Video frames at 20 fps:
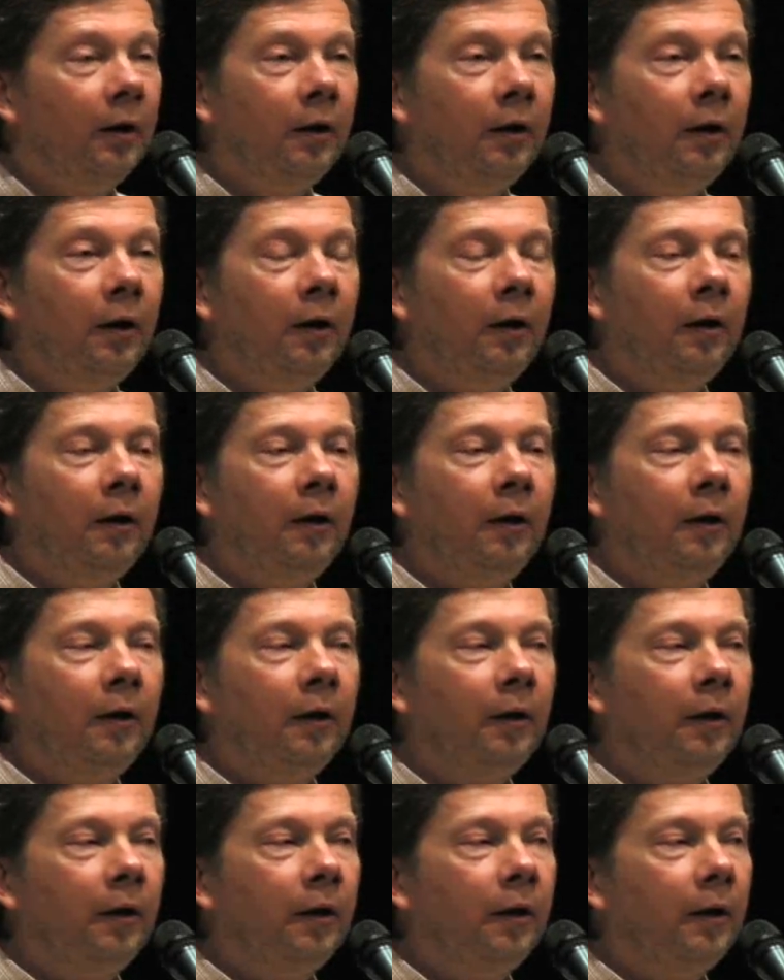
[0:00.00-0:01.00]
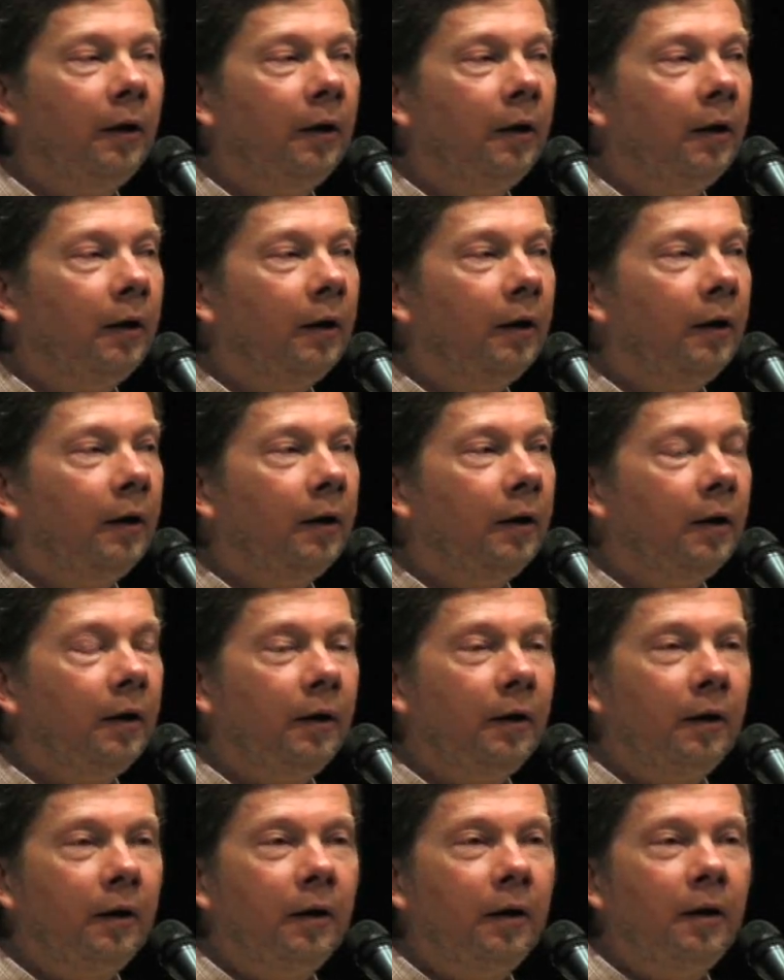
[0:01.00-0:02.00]

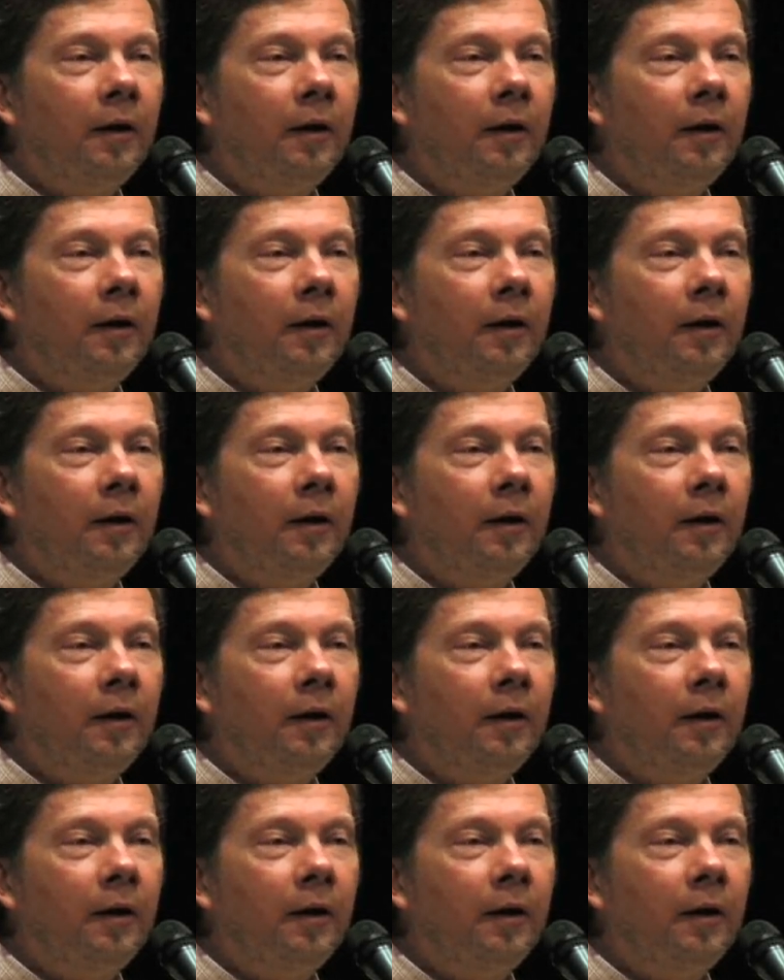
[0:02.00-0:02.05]
No one is speaking in this clip.